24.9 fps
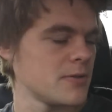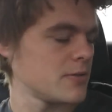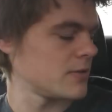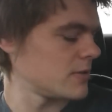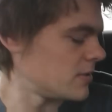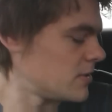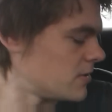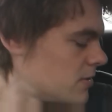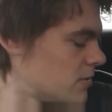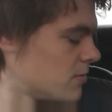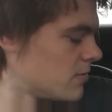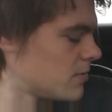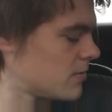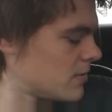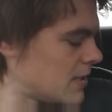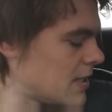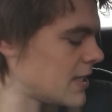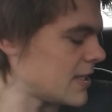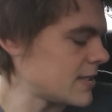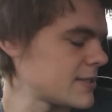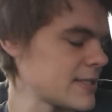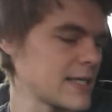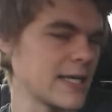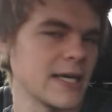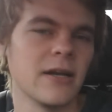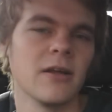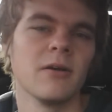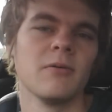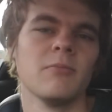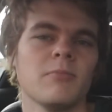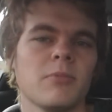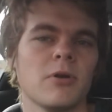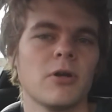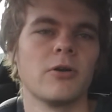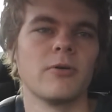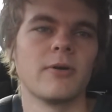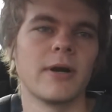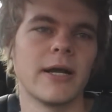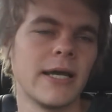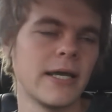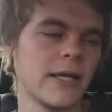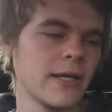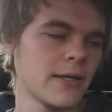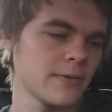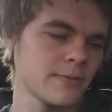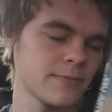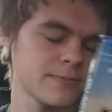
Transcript: I had to get it on Blu-ray.